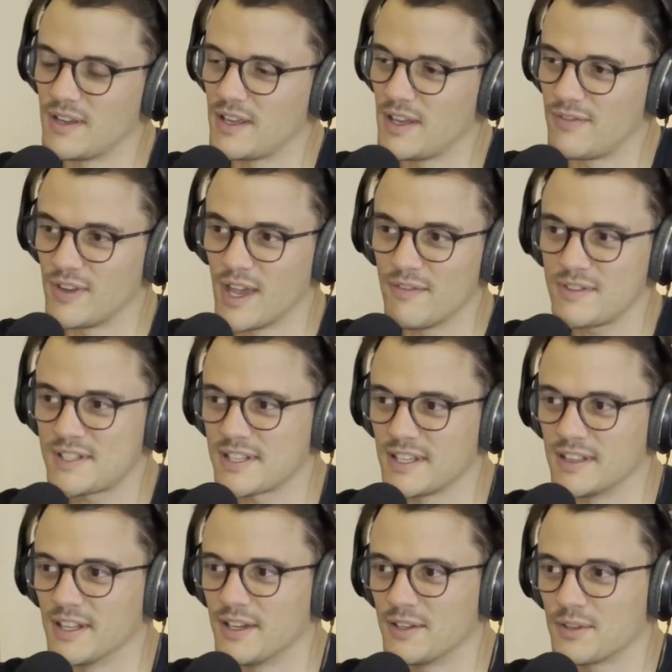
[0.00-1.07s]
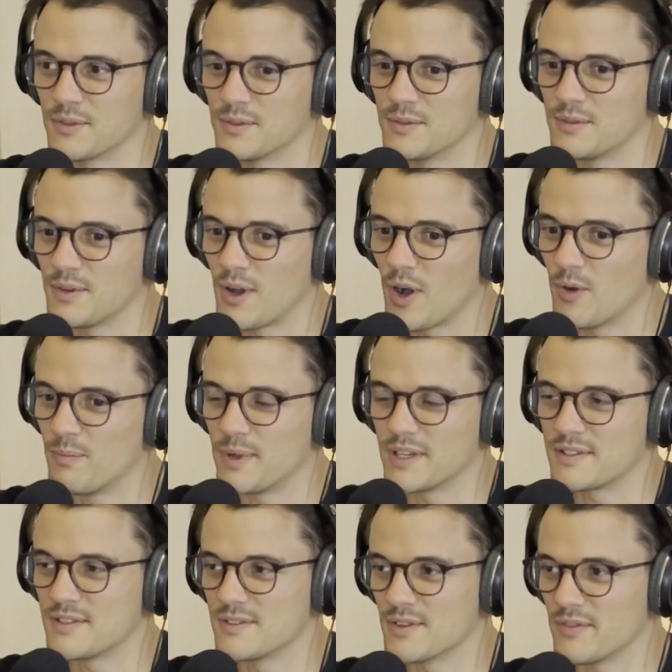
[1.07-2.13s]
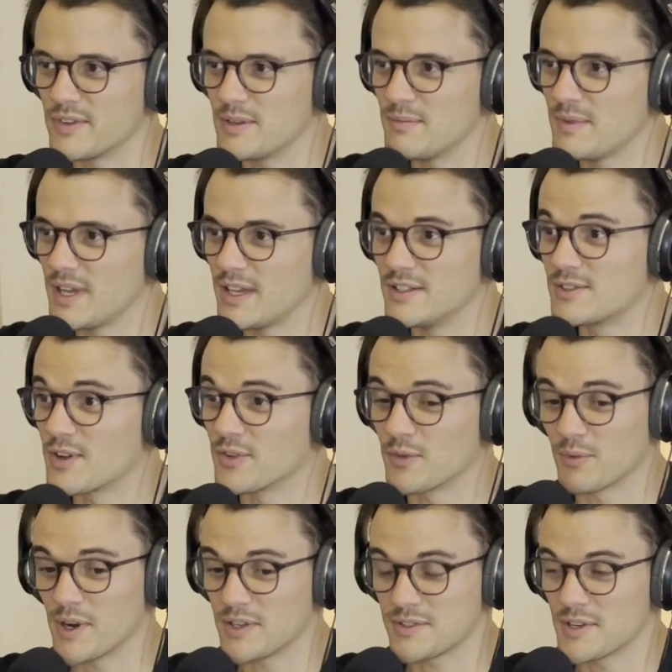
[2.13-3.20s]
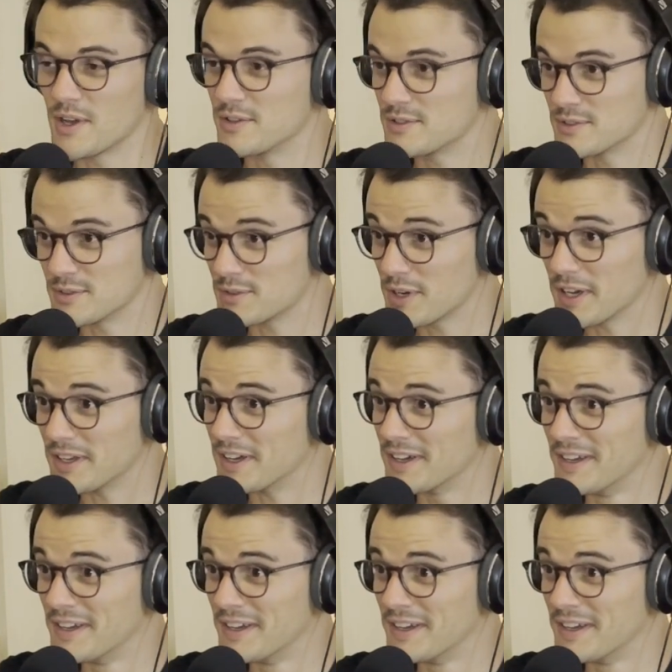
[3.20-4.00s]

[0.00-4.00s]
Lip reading: if you ever see Lethal, old pictures of him, he's got the reddest nose in Australia.